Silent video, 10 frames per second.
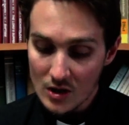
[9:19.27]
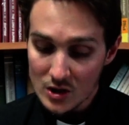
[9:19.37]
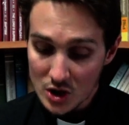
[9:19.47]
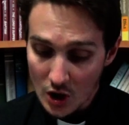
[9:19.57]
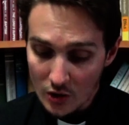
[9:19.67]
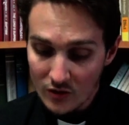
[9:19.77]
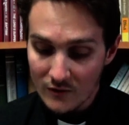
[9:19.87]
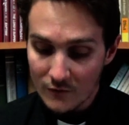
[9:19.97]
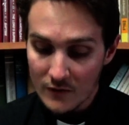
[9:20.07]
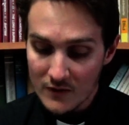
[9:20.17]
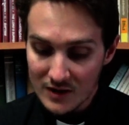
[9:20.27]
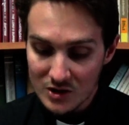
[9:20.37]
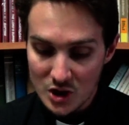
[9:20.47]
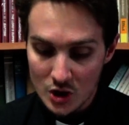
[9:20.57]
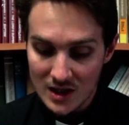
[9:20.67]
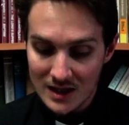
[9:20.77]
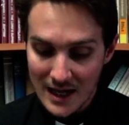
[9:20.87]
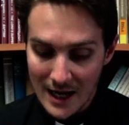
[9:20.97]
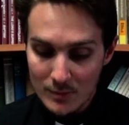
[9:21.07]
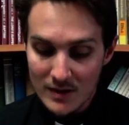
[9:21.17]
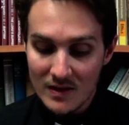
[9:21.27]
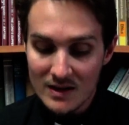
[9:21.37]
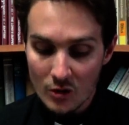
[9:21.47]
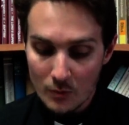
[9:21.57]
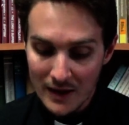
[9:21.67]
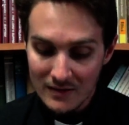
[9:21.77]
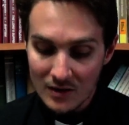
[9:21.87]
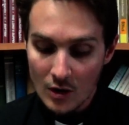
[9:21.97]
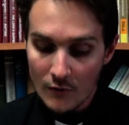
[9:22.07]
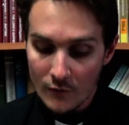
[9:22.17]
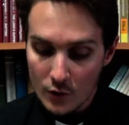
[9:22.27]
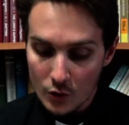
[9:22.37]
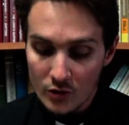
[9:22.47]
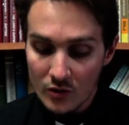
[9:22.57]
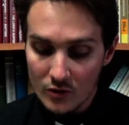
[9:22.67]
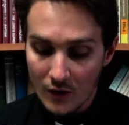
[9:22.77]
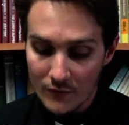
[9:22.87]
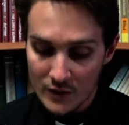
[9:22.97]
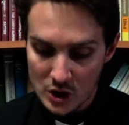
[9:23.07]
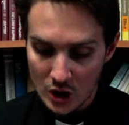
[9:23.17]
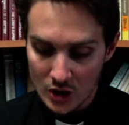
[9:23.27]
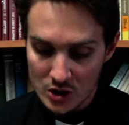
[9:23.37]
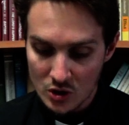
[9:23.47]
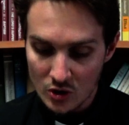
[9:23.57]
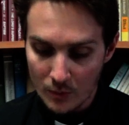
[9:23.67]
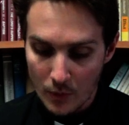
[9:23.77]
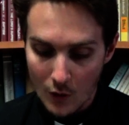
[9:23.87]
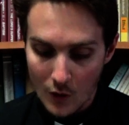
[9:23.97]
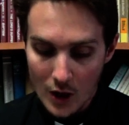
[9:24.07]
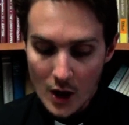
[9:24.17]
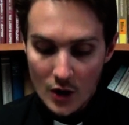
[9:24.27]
chosen for this duty, namely the dispensing of goods of the church to the poor